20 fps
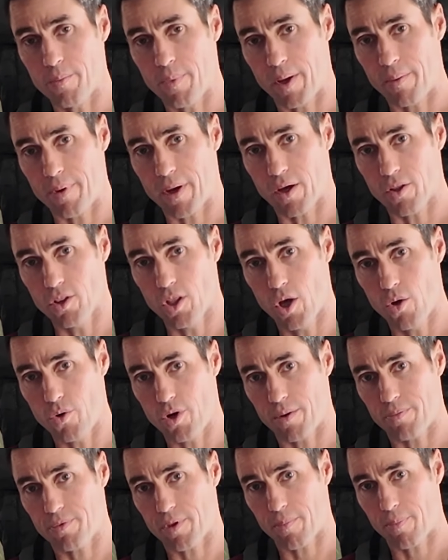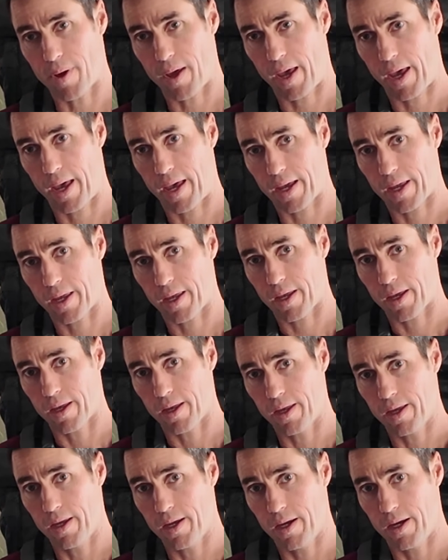maybe I'll load up the pack,
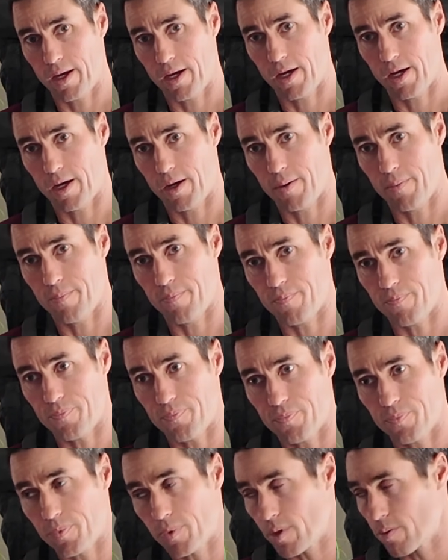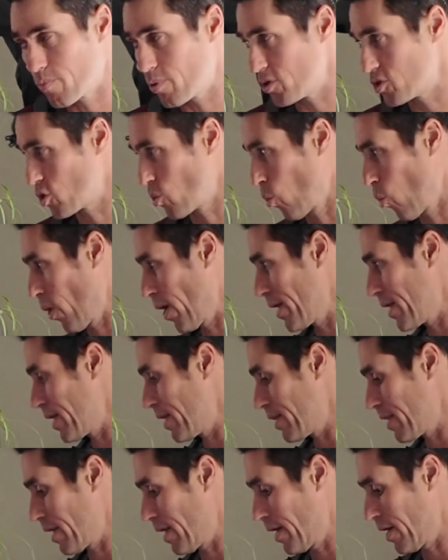put some weight
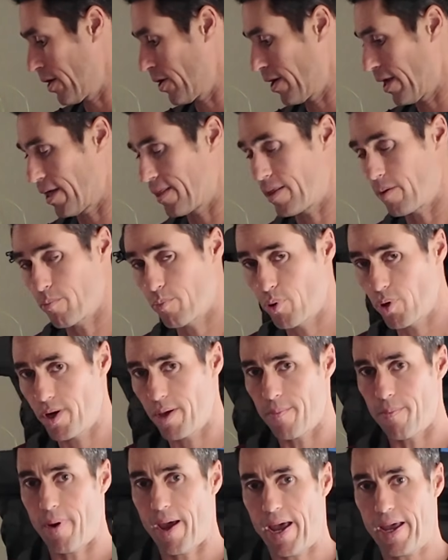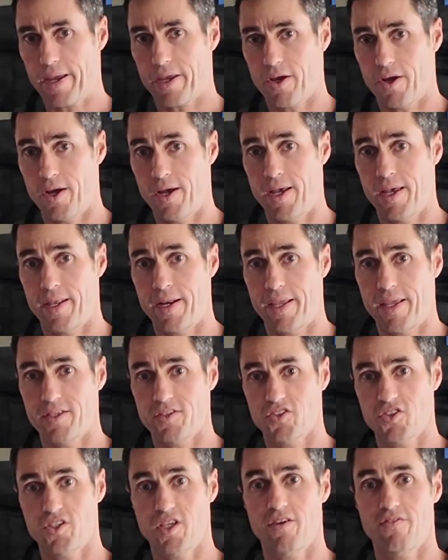in there, and then put it back on and
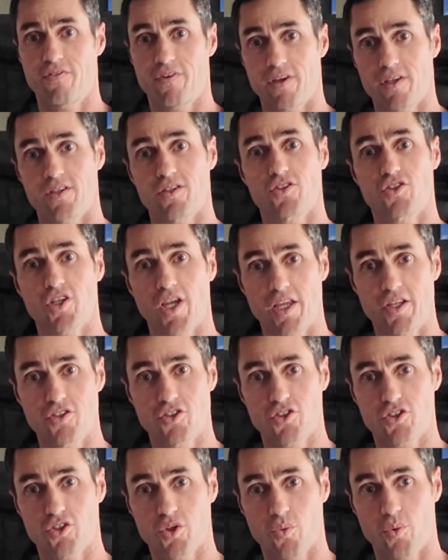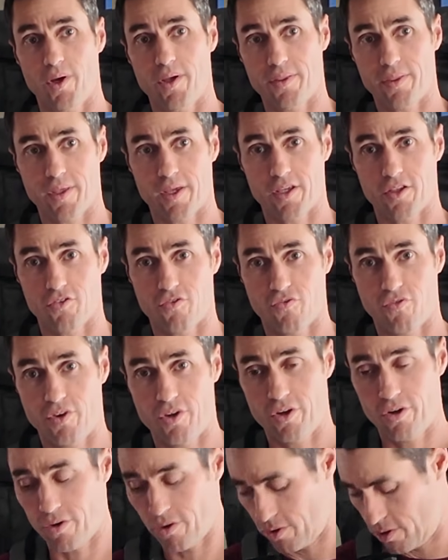see if it changes the way things
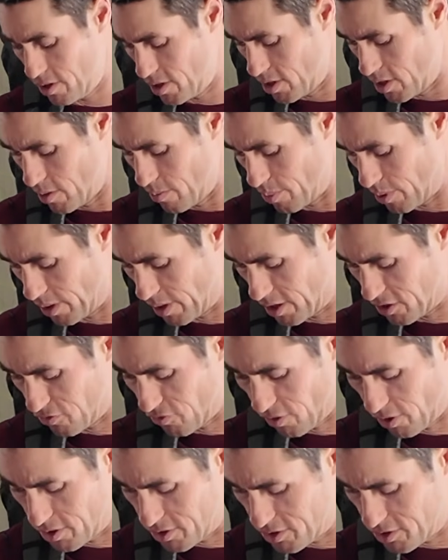feel. But as far